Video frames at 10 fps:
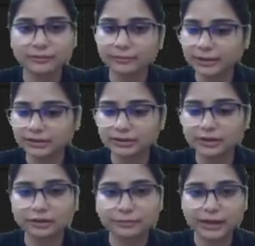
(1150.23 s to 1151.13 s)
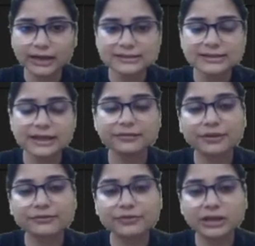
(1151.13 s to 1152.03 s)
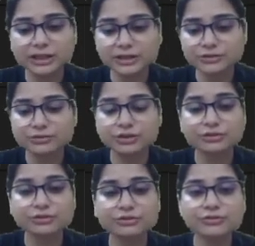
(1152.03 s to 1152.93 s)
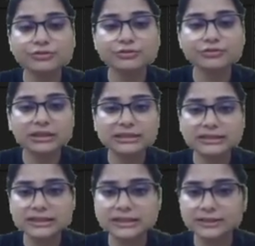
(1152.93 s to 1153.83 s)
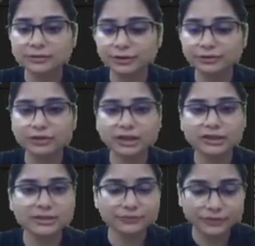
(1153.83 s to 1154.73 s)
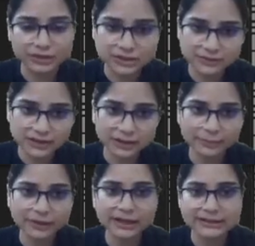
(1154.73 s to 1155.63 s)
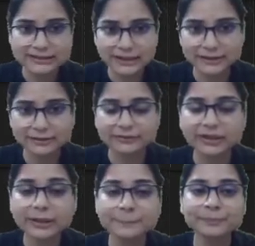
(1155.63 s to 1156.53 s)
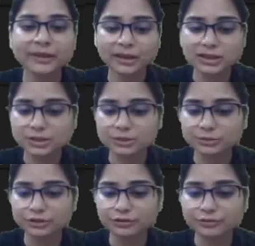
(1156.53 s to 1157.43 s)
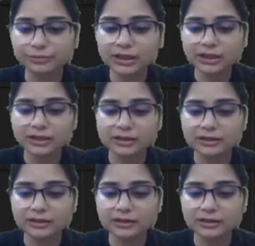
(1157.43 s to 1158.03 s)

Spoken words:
math.max, and from where it is going to do, firstly it is going to take this first variable, and second one is going to be